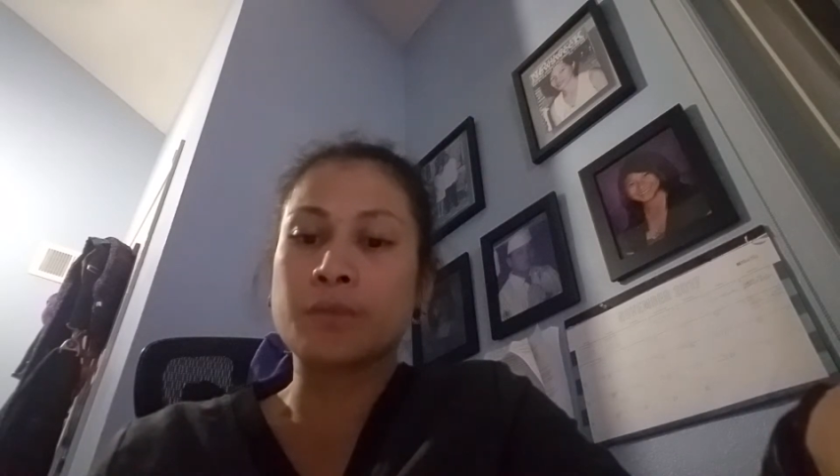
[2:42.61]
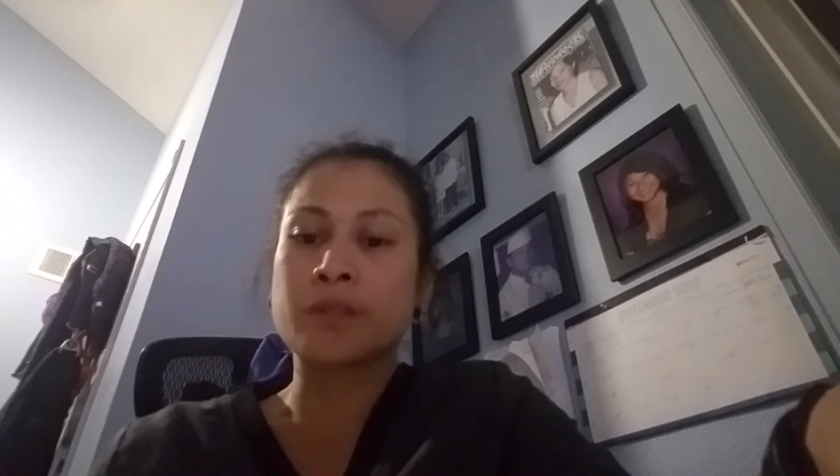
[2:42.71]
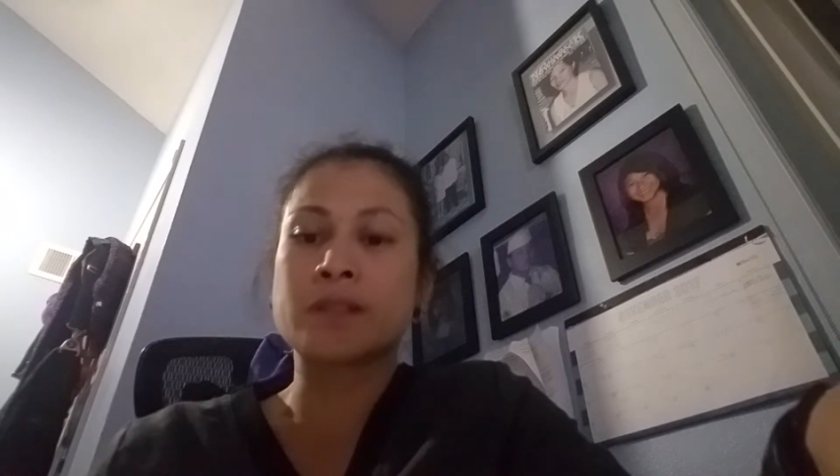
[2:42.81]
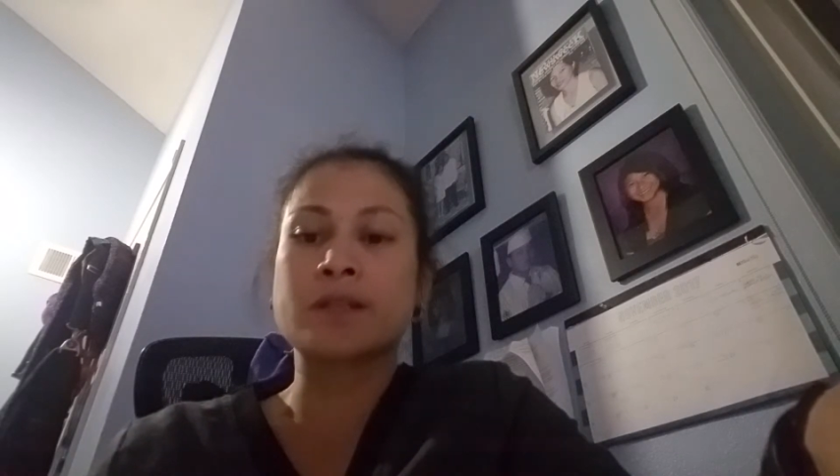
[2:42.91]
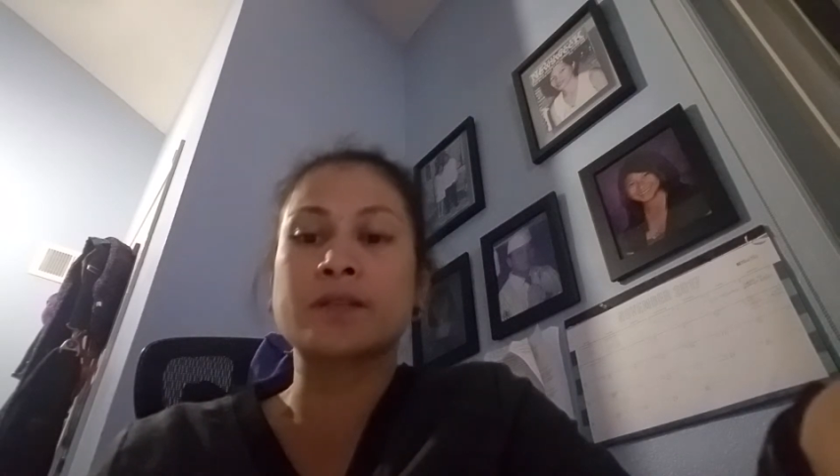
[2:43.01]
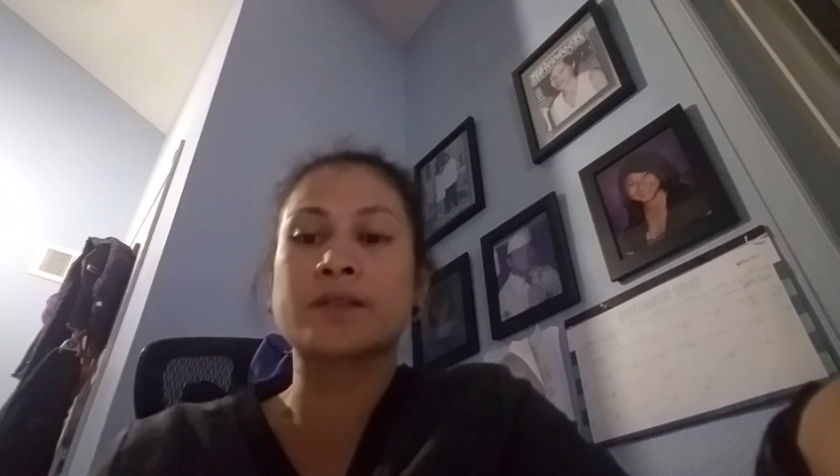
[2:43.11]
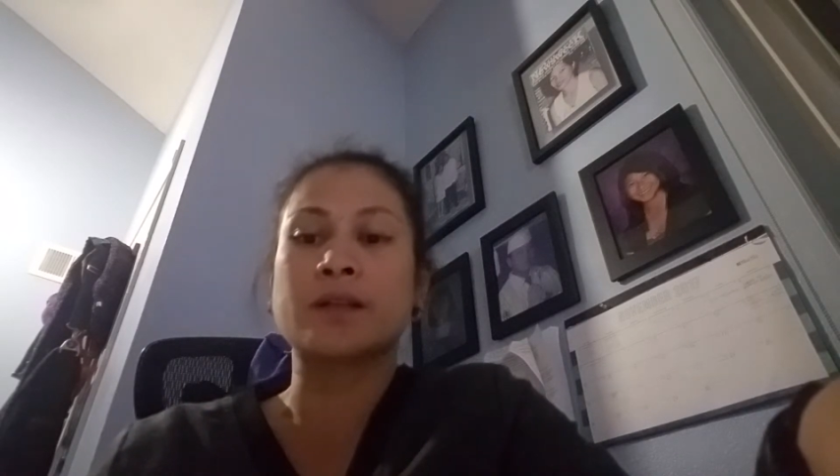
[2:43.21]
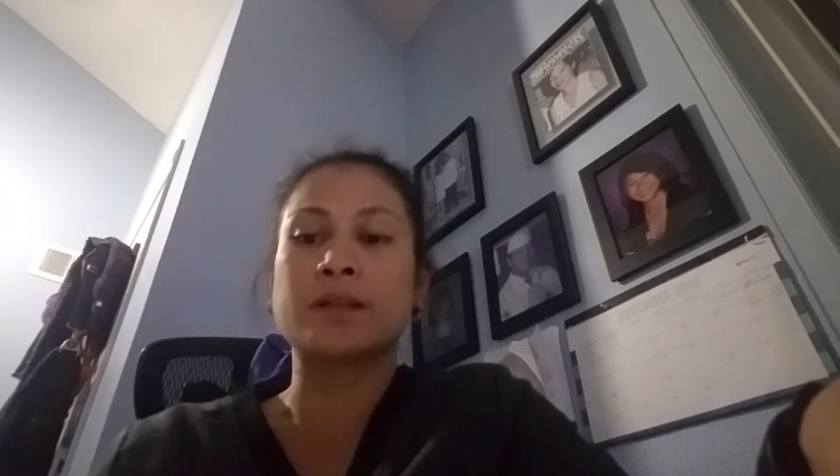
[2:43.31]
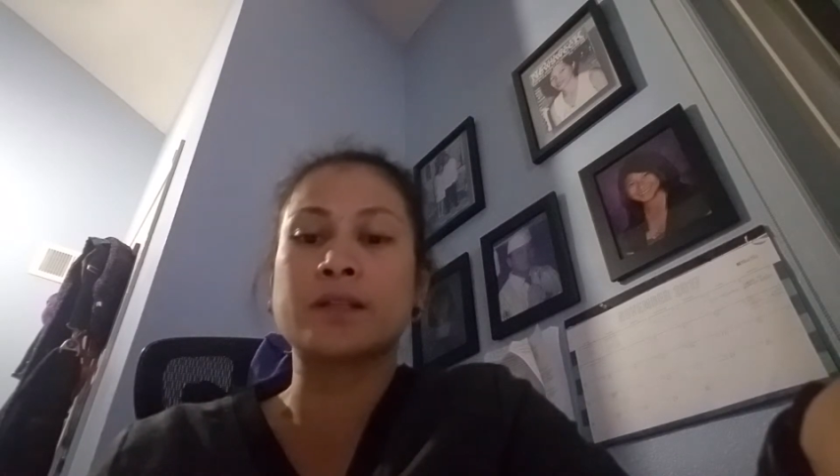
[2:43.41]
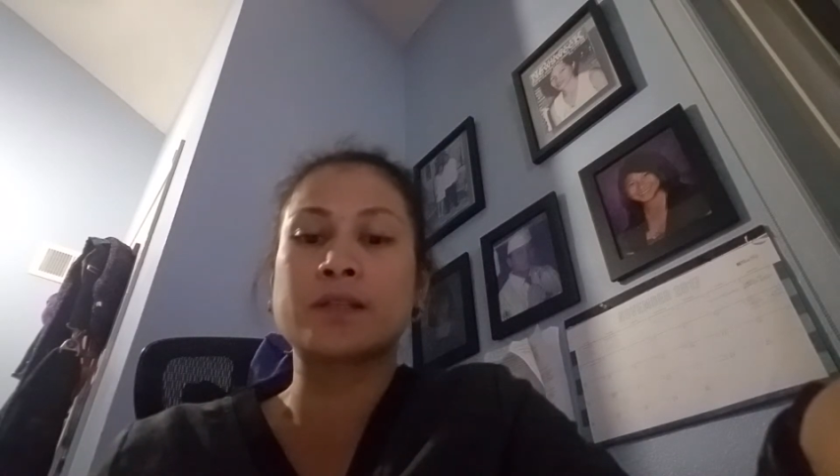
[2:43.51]
with sickle
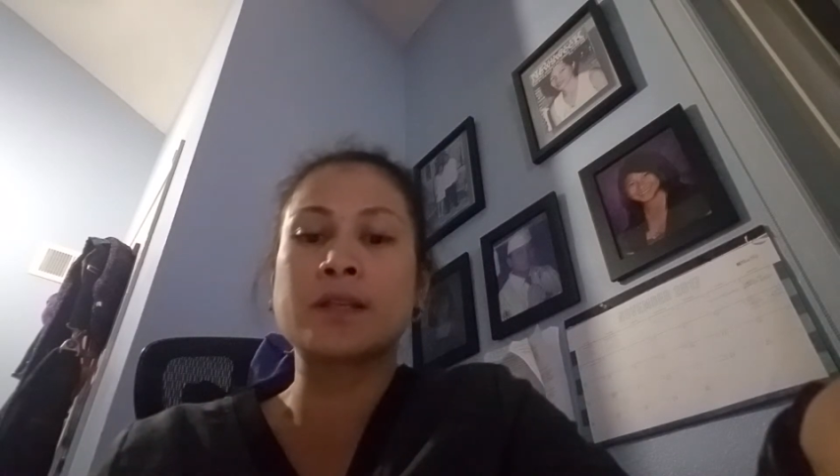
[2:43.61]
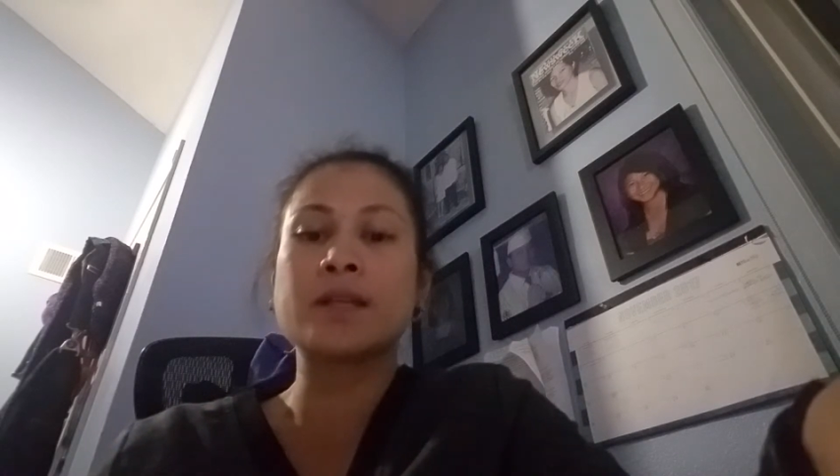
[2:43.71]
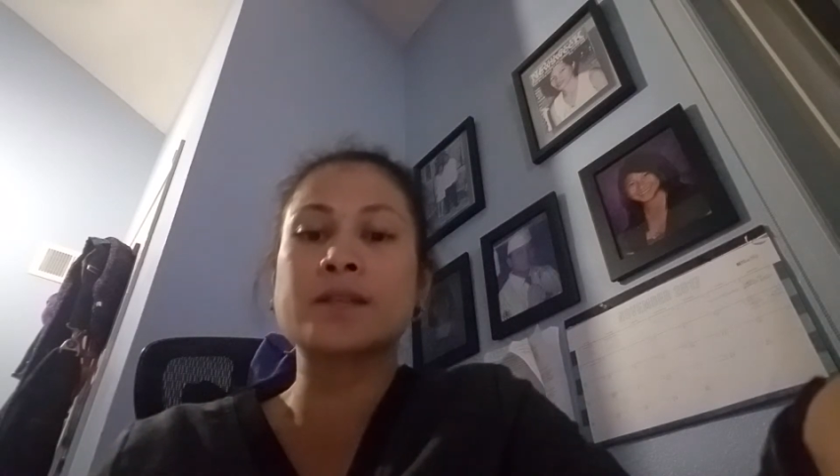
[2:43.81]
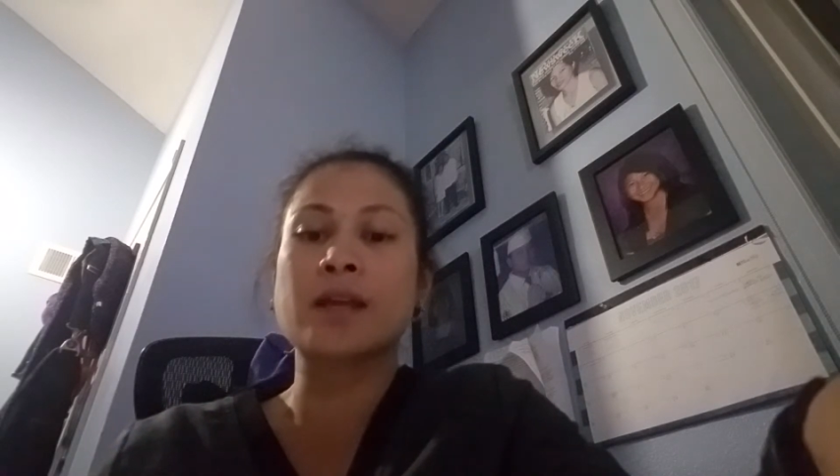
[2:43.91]
cell disease